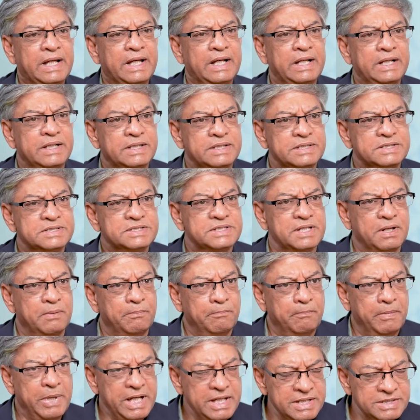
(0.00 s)
It is
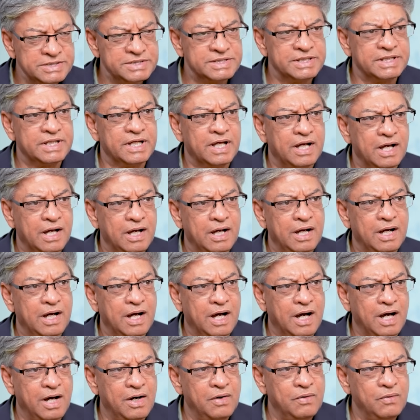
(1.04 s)
amazing
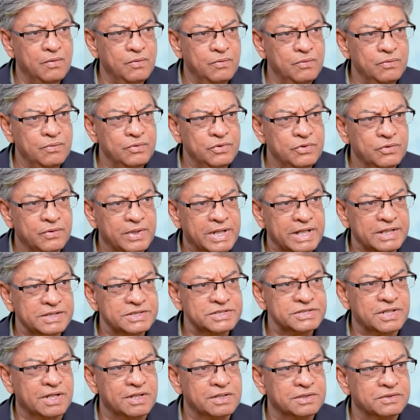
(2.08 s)
how you can
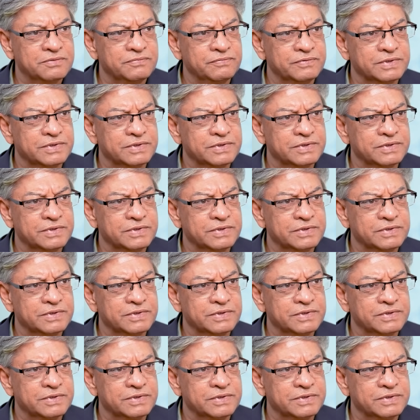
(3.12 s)
start